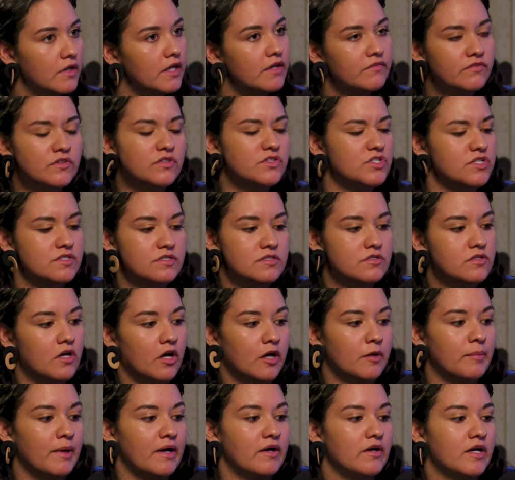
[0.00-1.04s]
If you just
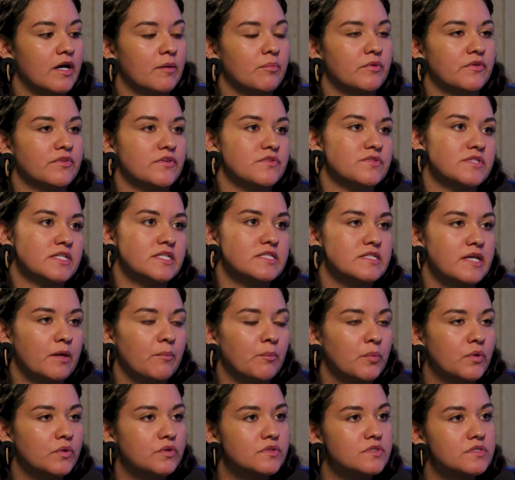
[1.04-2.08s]
talk about a couple of those
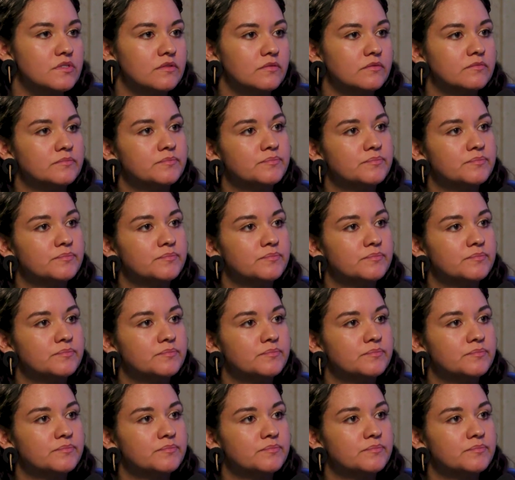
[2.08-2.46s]
examples.